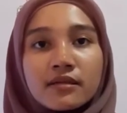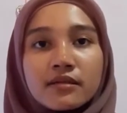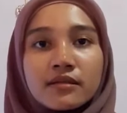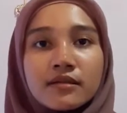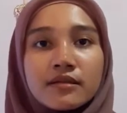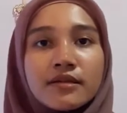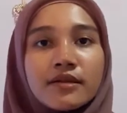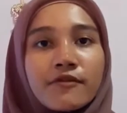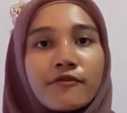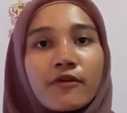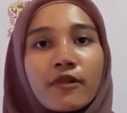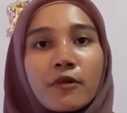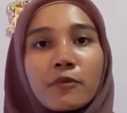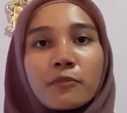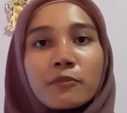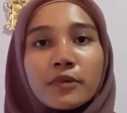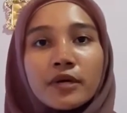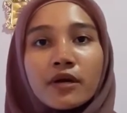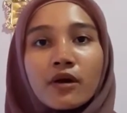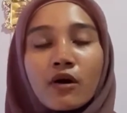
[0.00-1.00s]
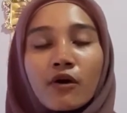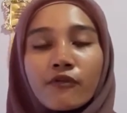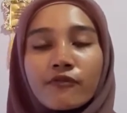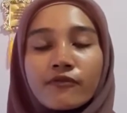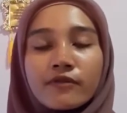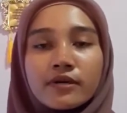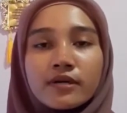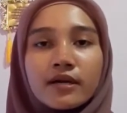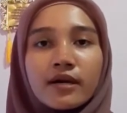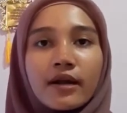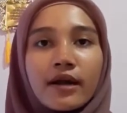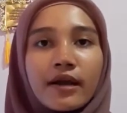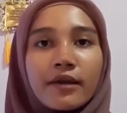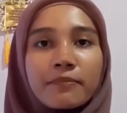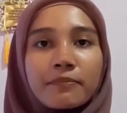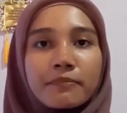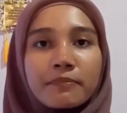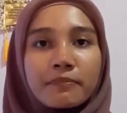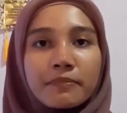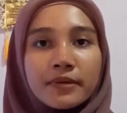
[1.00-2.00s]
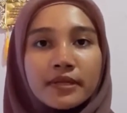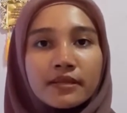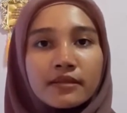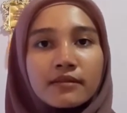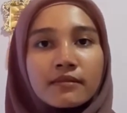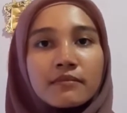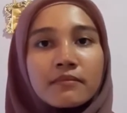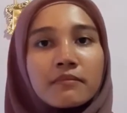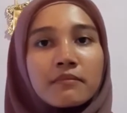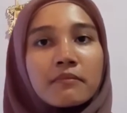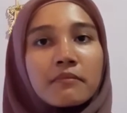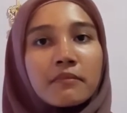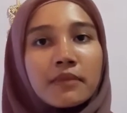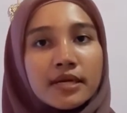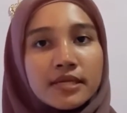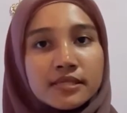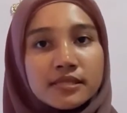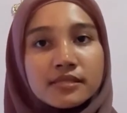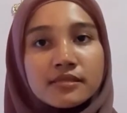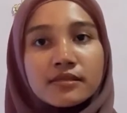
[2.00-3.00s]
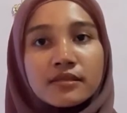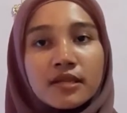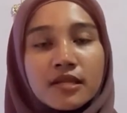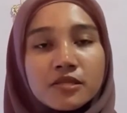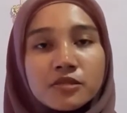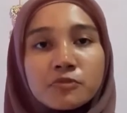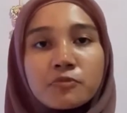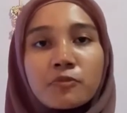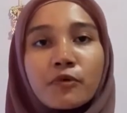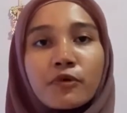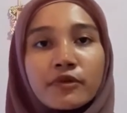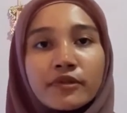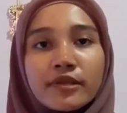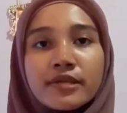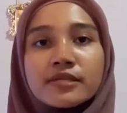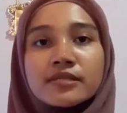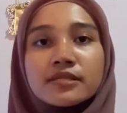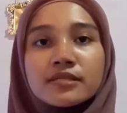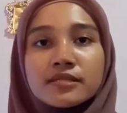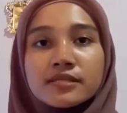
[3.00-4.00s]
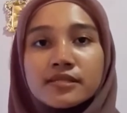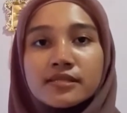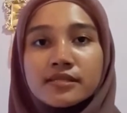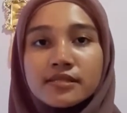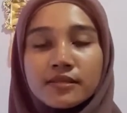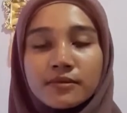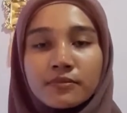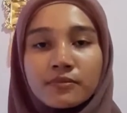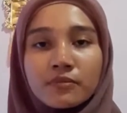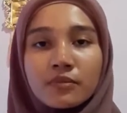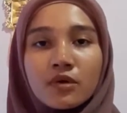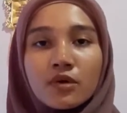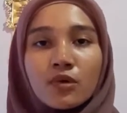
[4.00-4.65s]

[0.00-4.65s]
the development of a rapid mass transportation system,